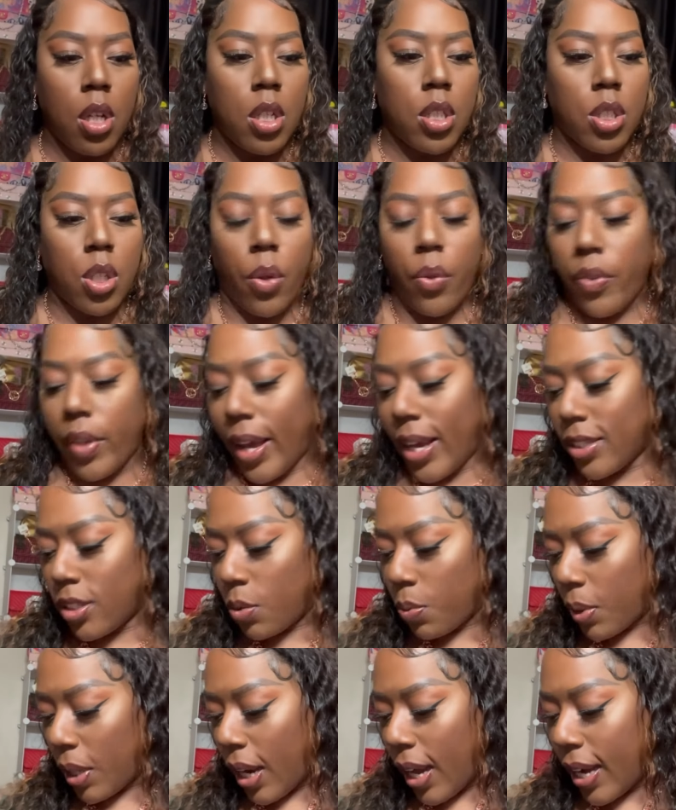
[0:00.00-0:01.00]
So that's
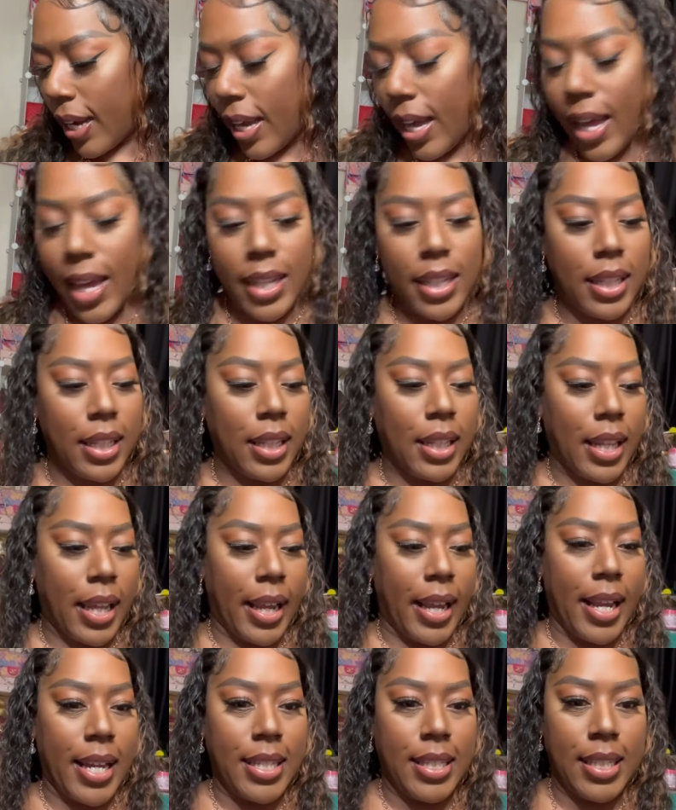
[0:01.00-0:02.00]
what I got
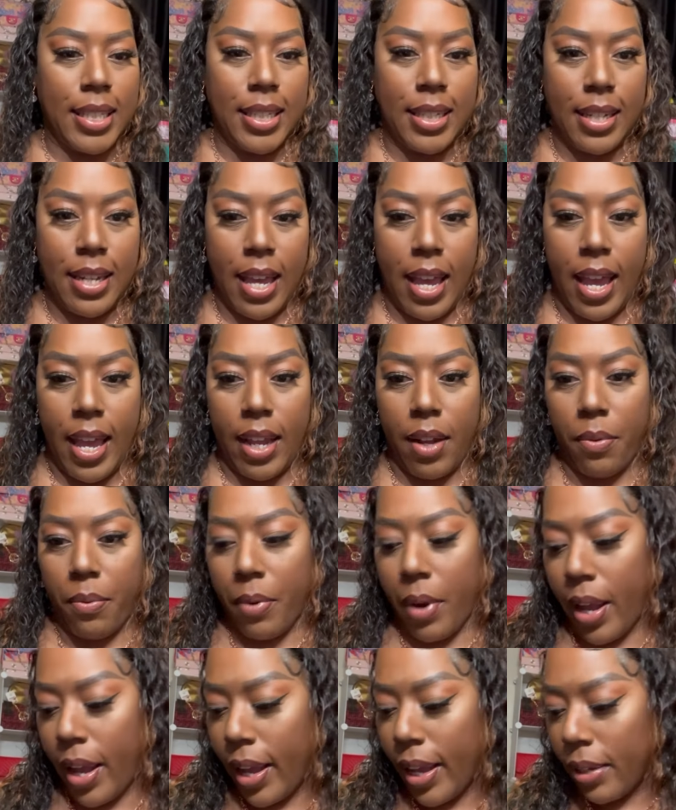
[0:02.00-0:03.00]
last night,
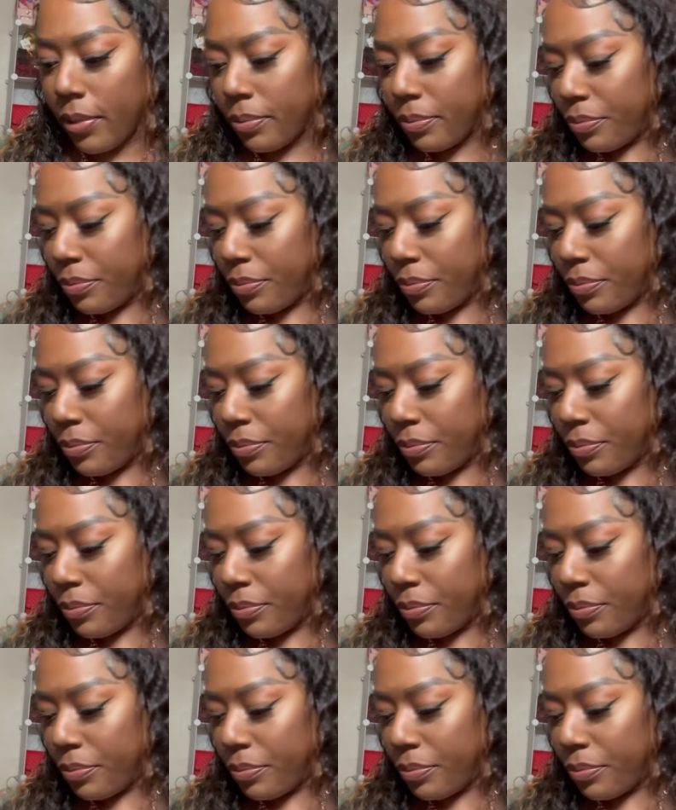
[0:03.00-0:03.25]
right?